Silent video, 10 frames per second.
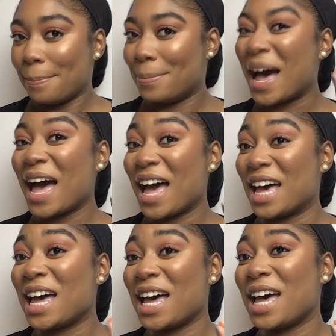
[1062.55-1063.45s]

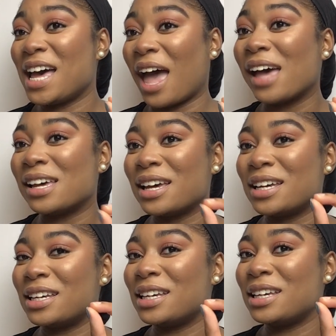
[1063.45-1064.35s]

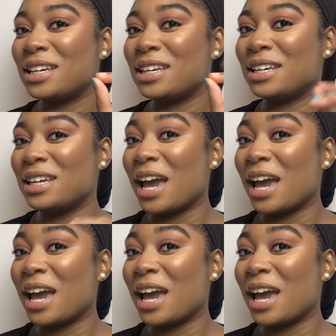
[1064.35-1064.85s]
Bye.